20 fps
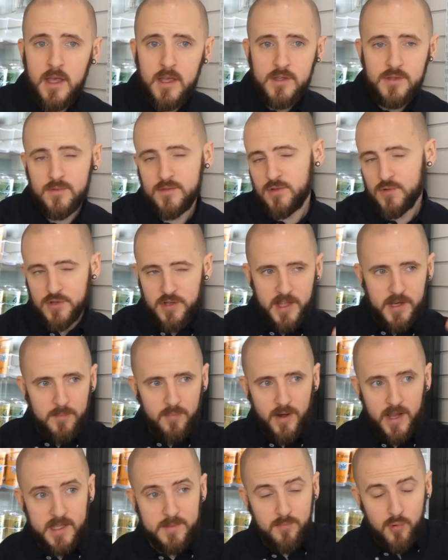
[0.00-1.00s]
So a social
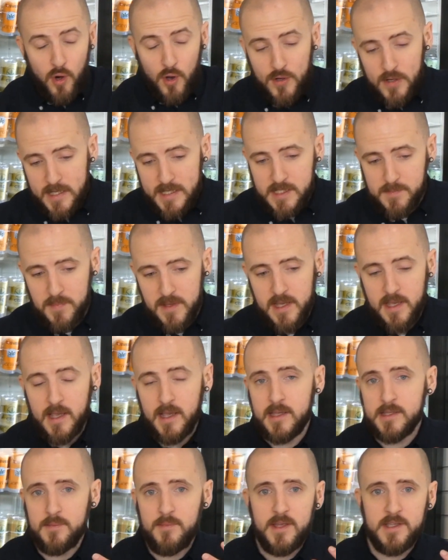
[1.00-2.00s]
enterprise, broadly speaking,
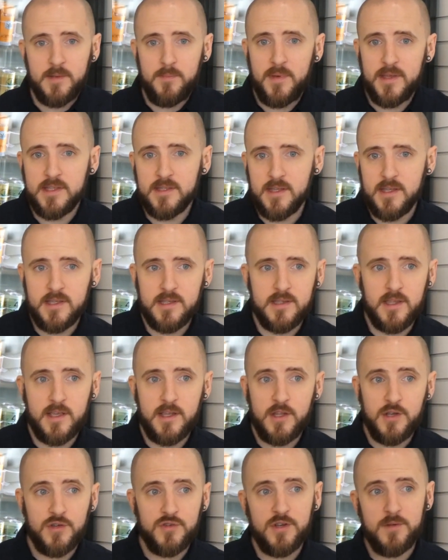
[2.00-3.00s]
is a business that
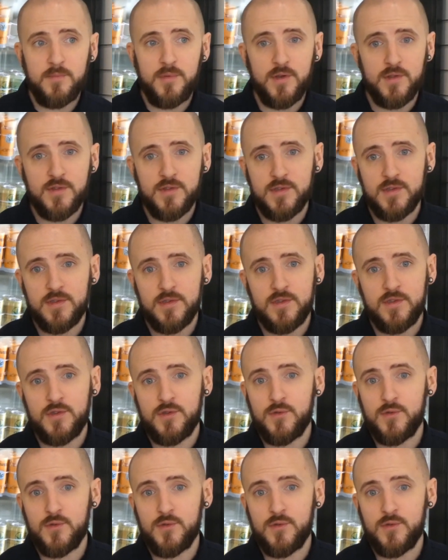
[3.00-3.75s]
contributes